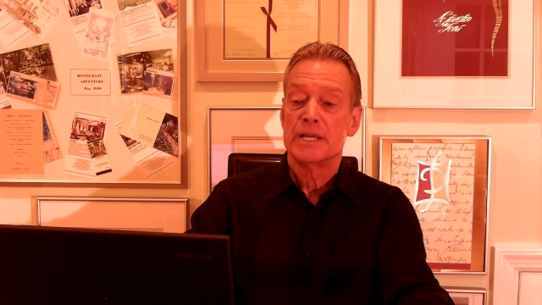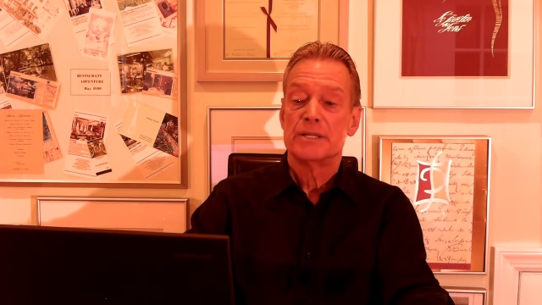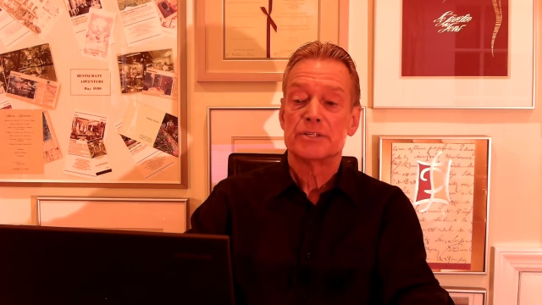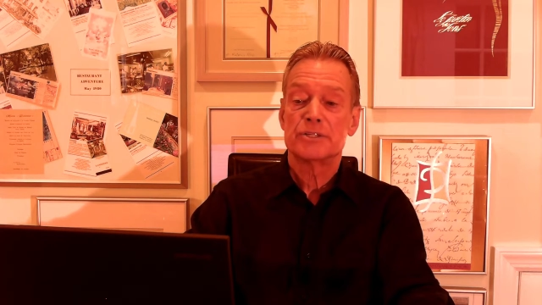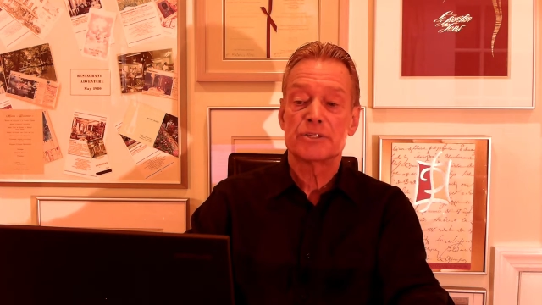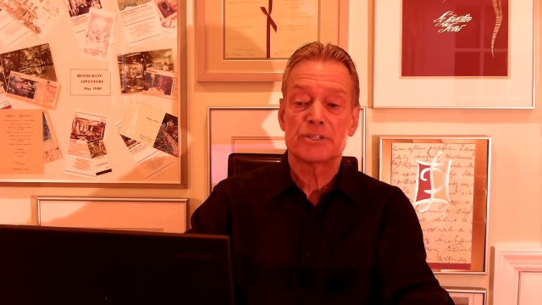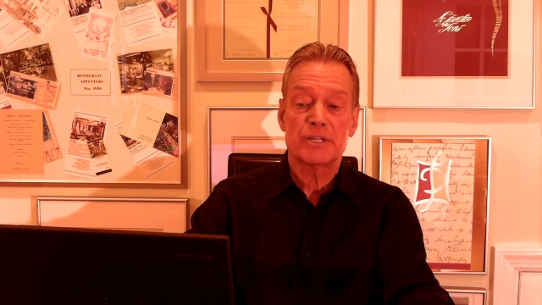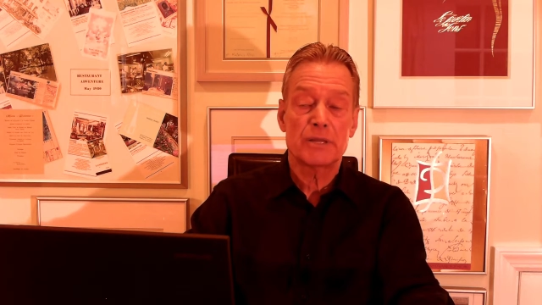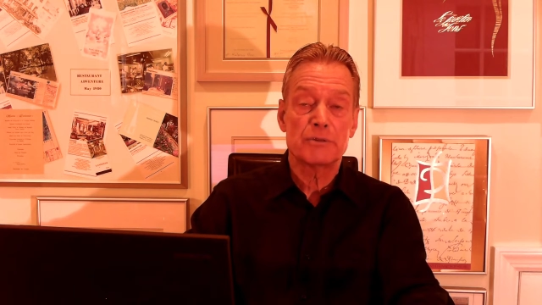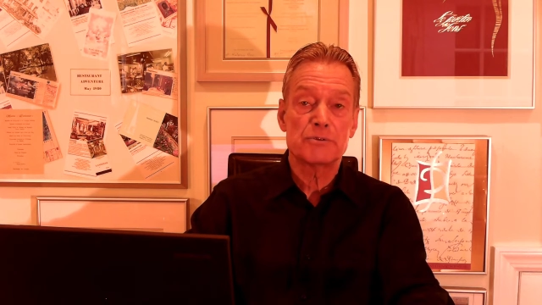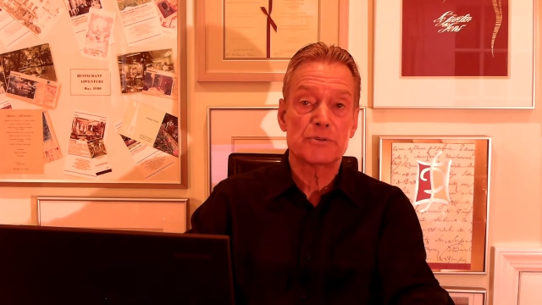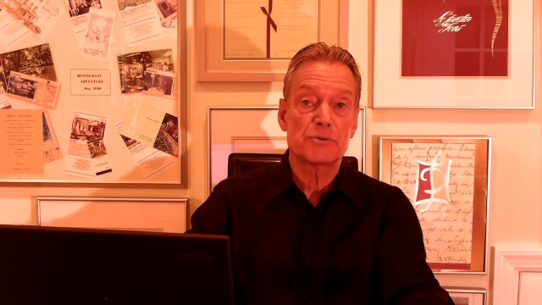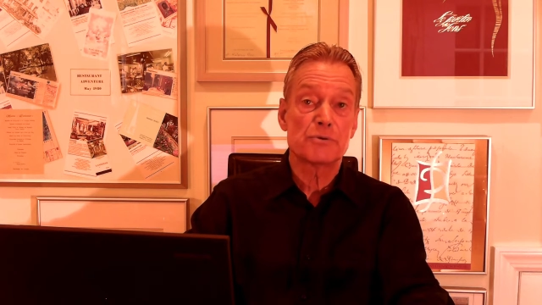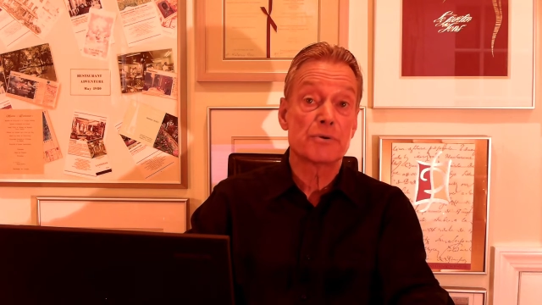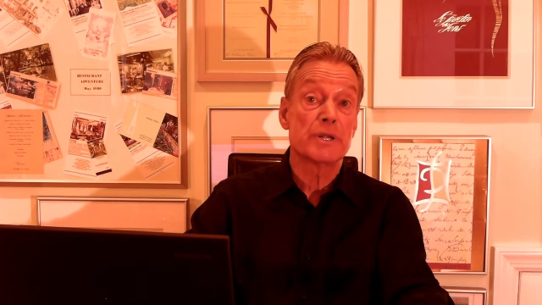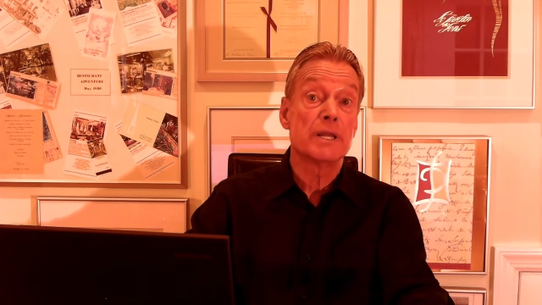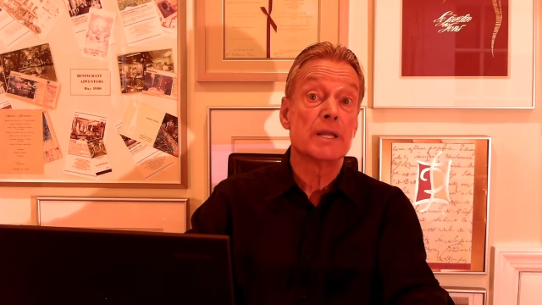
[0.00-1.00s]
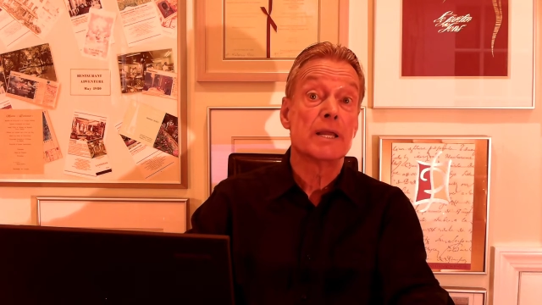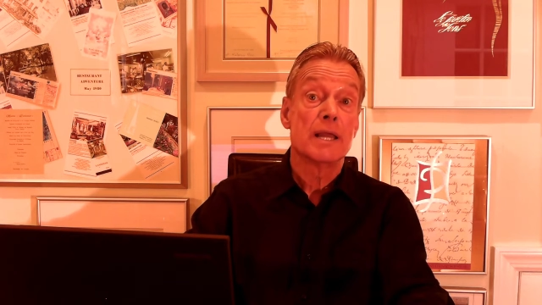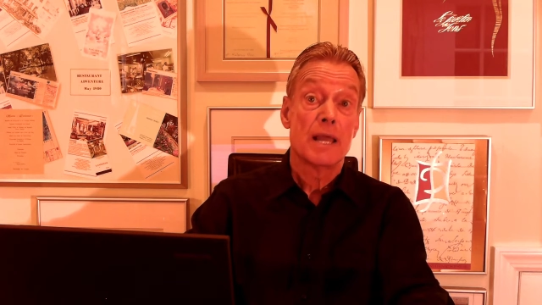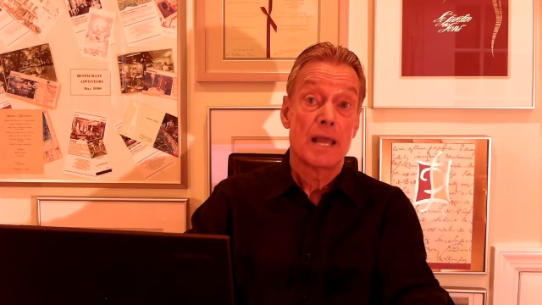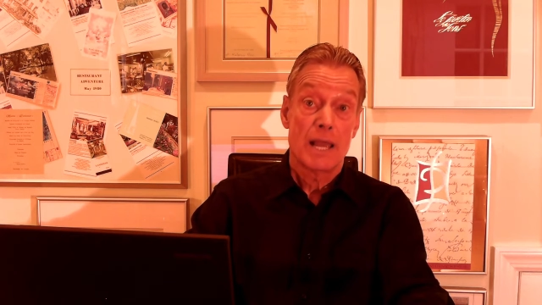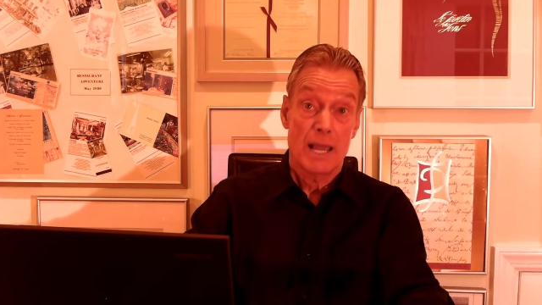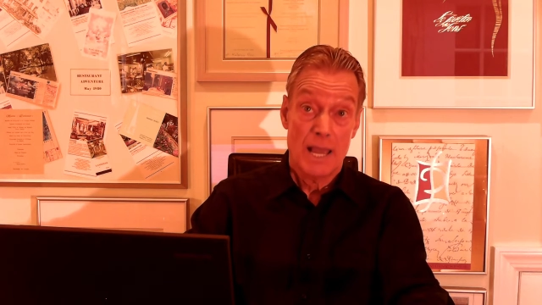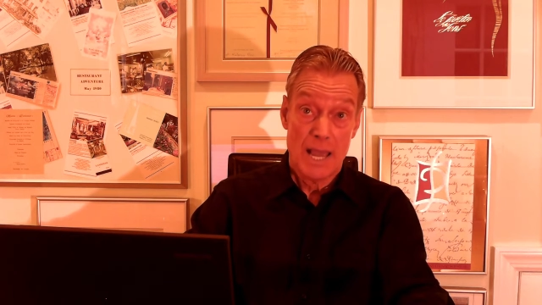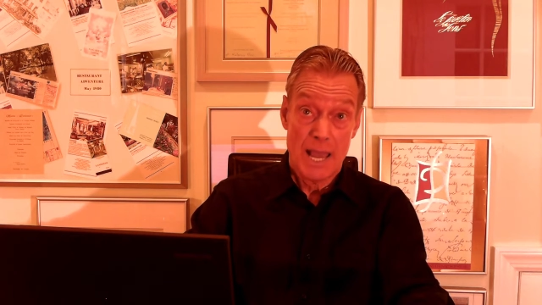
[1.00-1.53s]
sensory
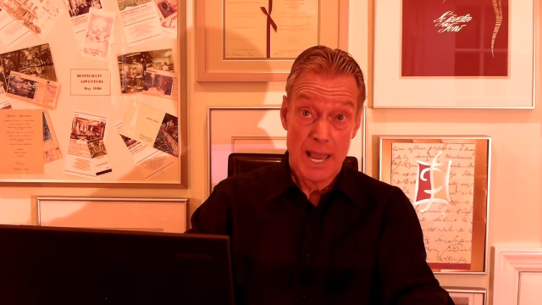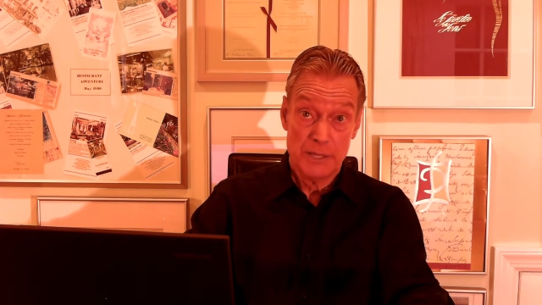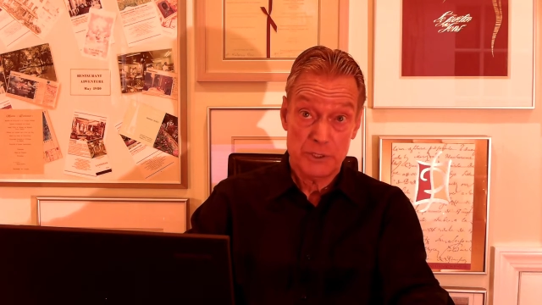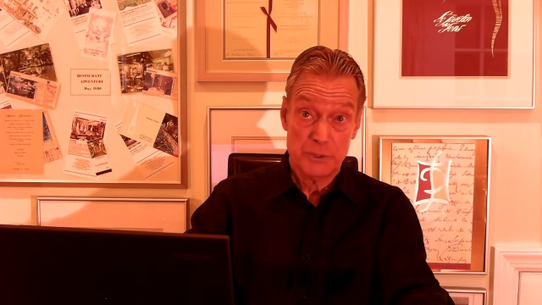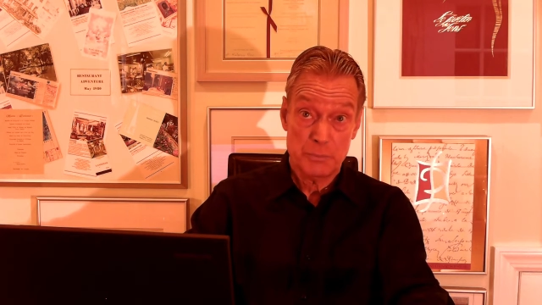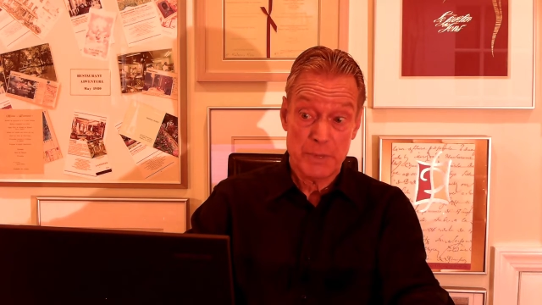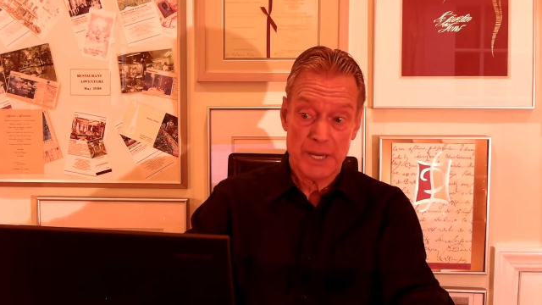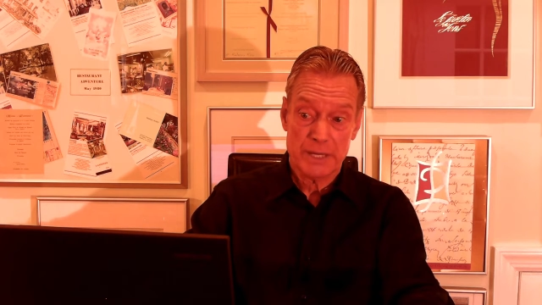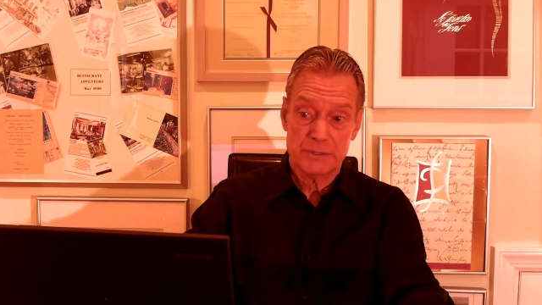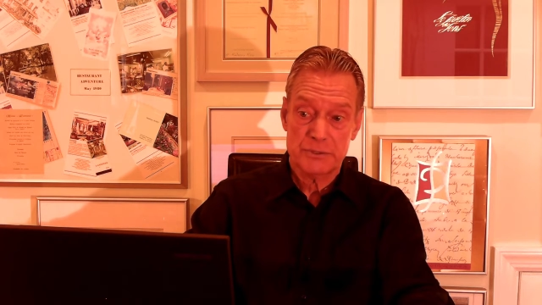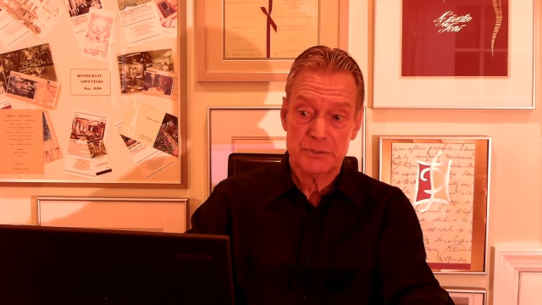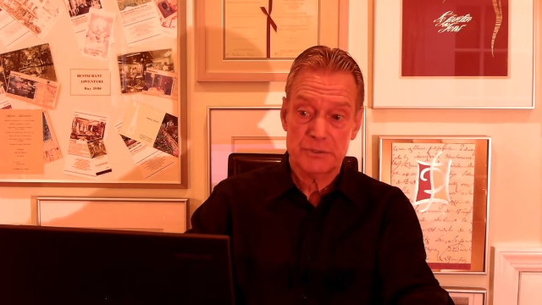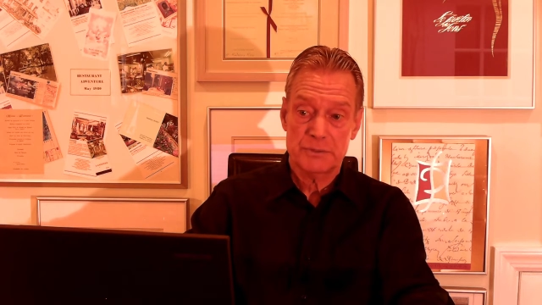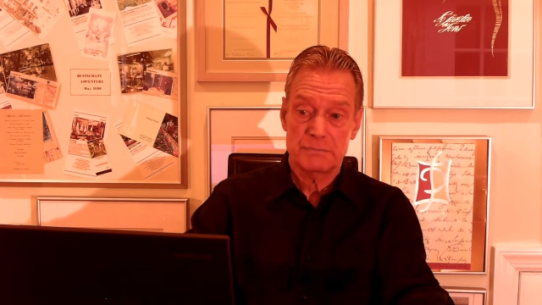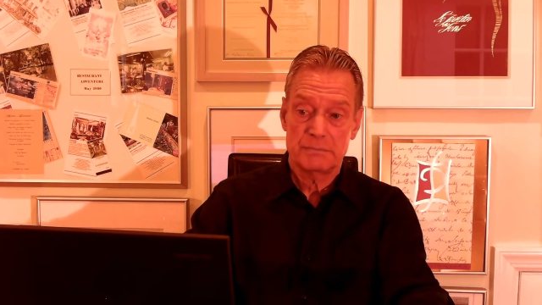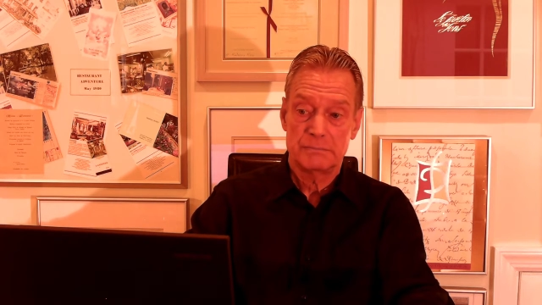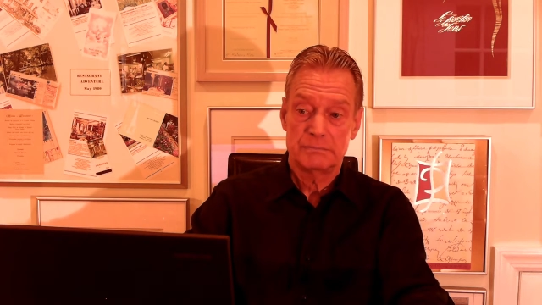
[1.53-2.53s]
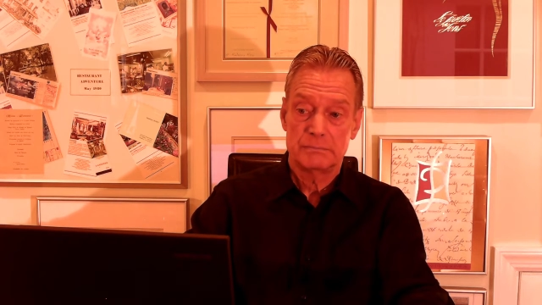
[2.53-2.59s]
aspects.